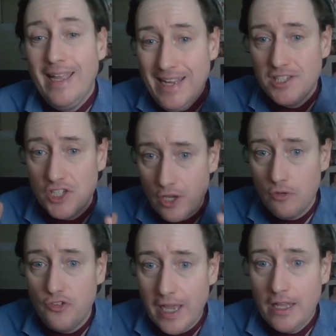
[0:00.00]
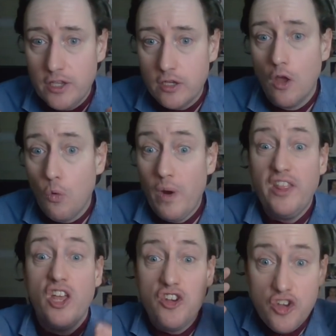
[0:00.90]
is associated with
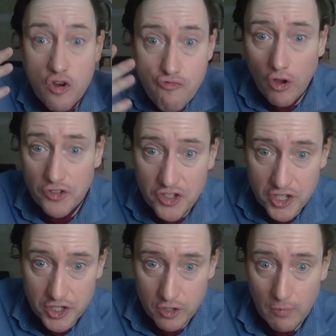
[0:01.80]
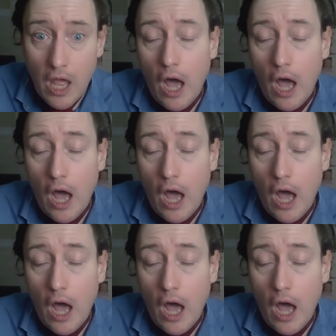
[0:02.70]
neuroticism.